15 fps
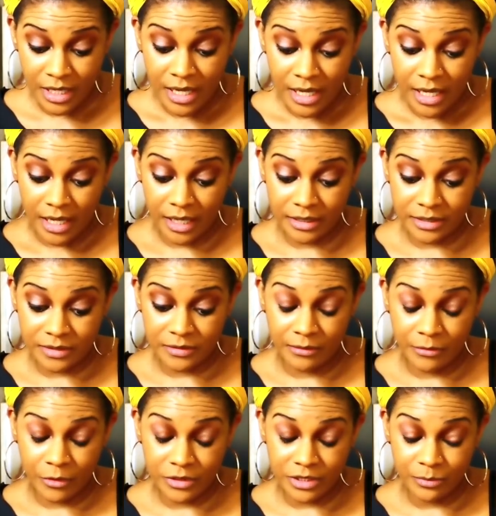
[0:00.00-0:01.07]
it's the
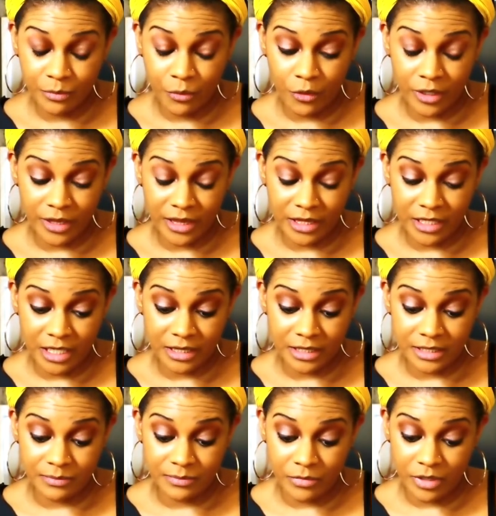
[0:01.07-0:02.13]
most important thing
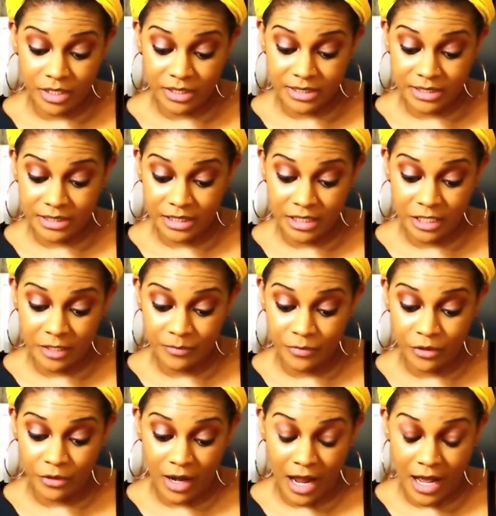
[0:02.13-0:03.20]
this month is to keep
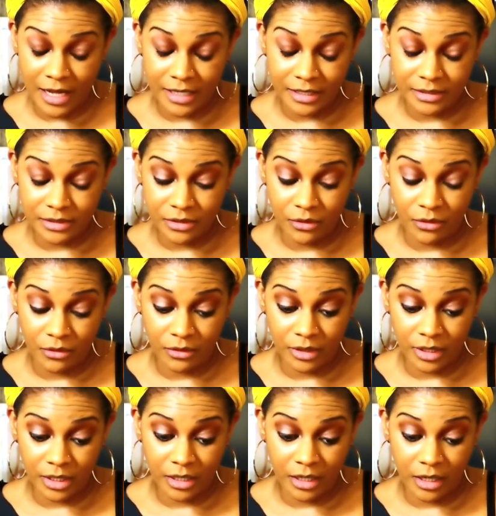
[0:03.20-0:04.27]
your eyes
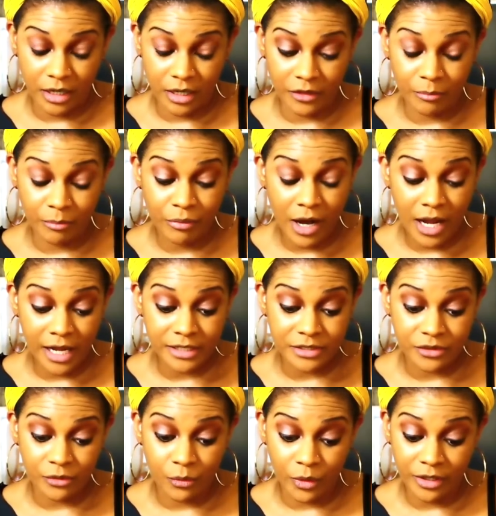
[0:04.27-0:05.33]
on the prize
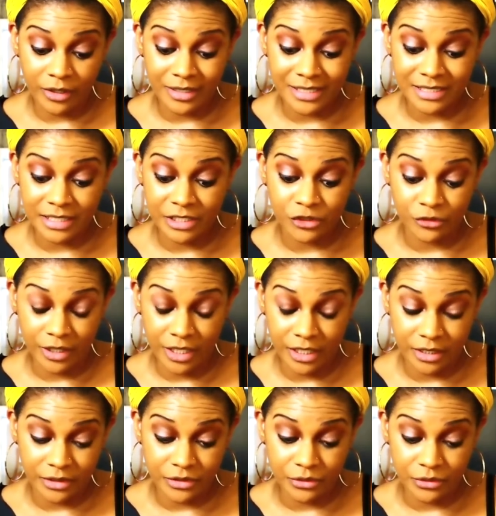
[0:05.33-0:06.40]
or where it is that you're
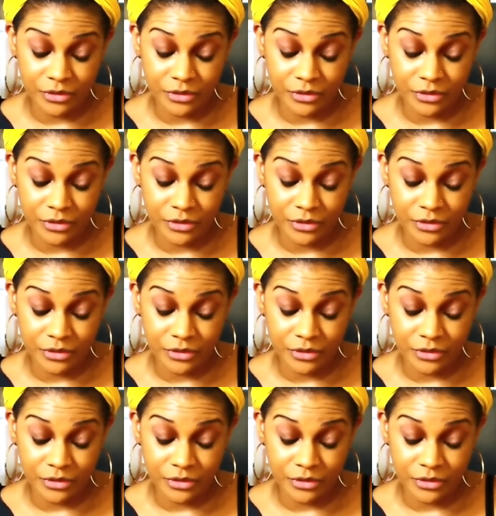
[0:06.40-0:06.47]
headed to.